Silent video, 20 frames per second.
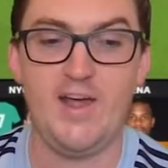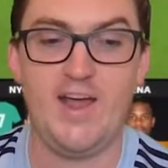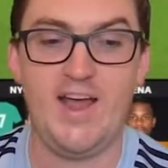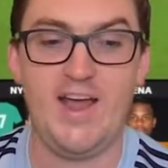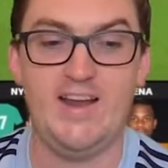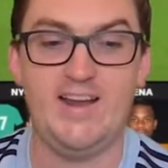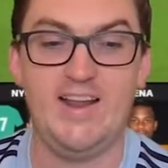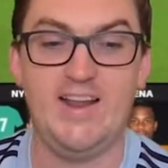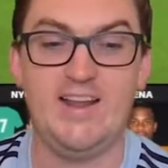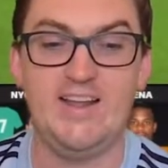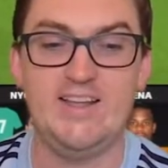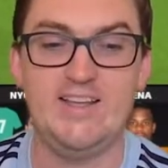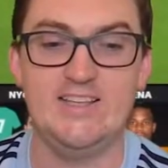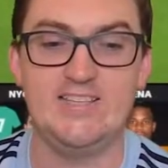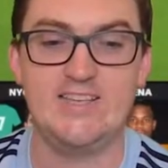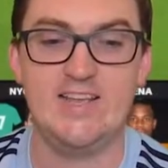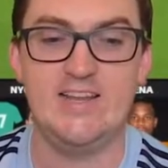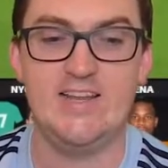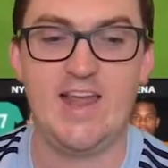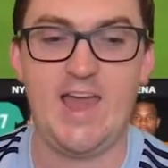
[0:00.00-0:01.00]
And it
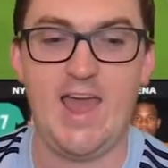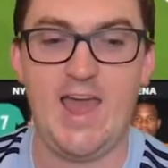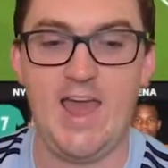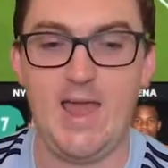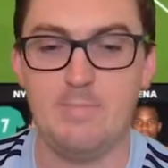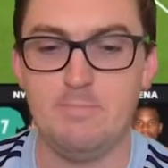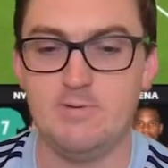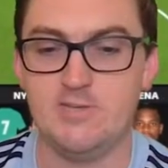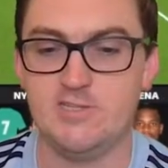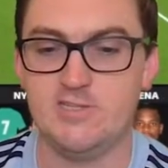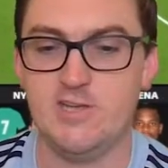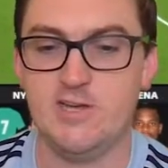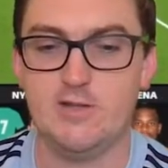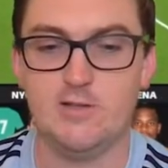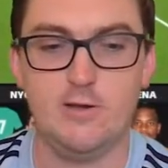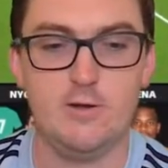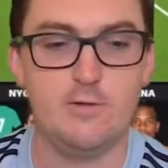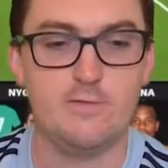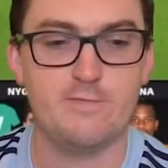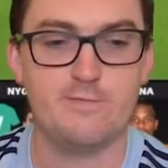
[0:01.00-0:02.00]
is an
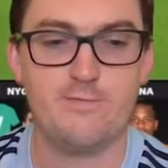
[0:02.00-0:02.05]
absolute